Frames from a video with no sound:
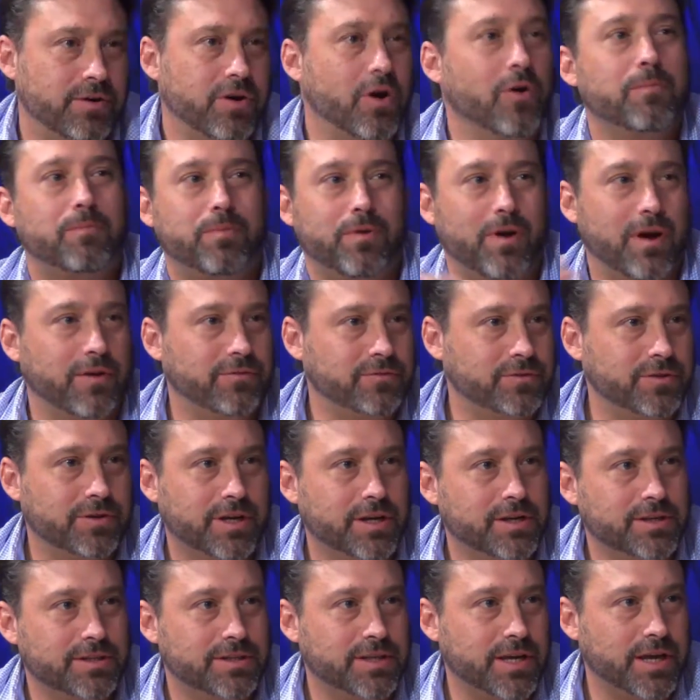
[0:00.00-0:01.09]
non-profit
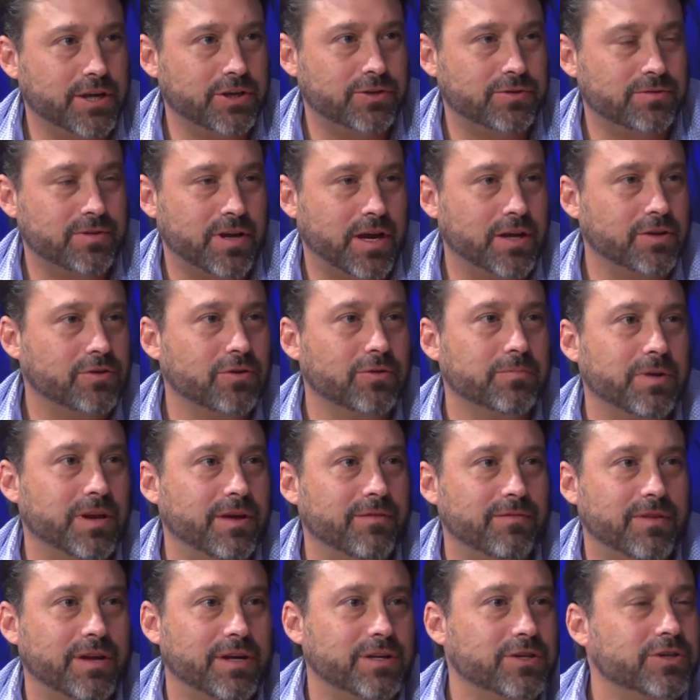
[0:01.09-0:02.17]
organization, I don't
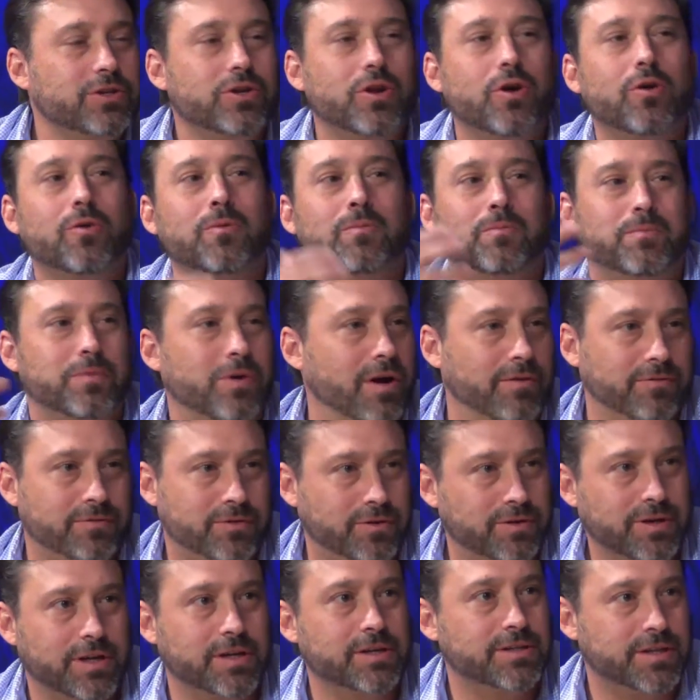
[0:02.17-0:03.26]
believe there is
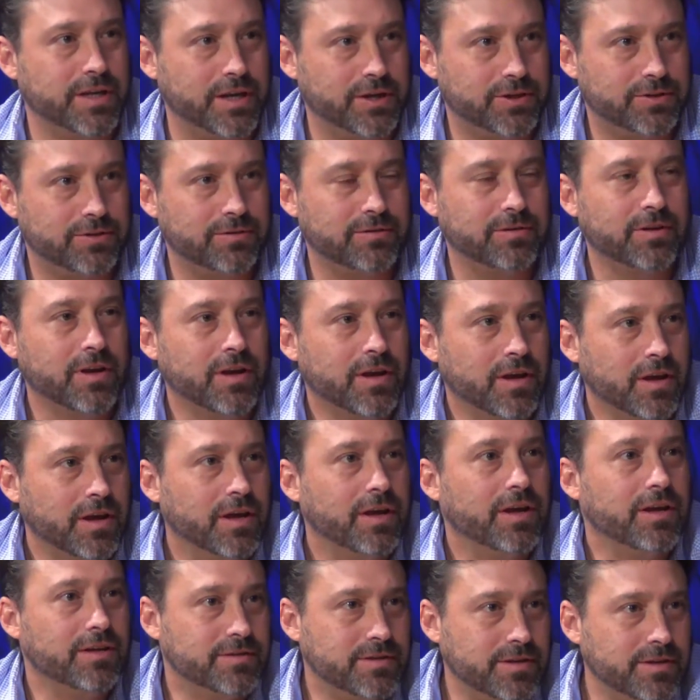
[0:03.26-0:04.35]
non-profit organization.
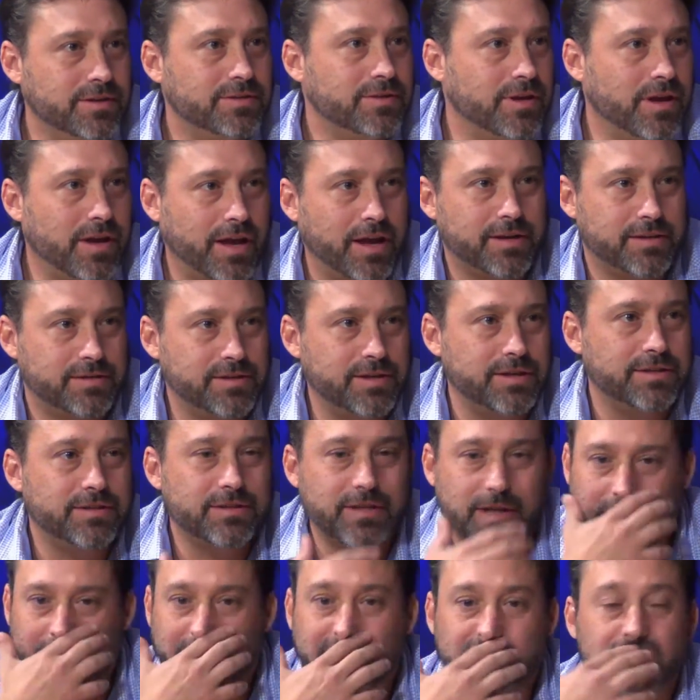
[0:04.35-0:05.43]
Is this
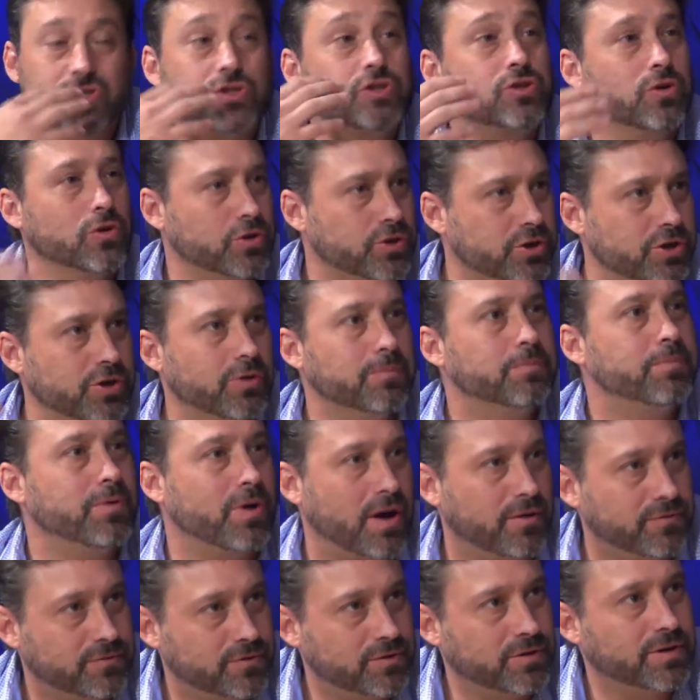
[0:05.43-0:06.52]
exists like a social
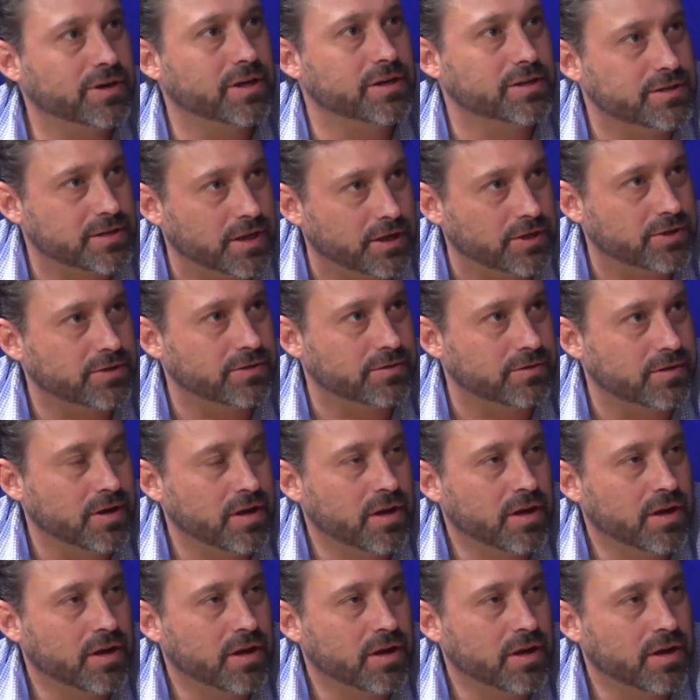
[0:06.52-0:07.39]
profit organization?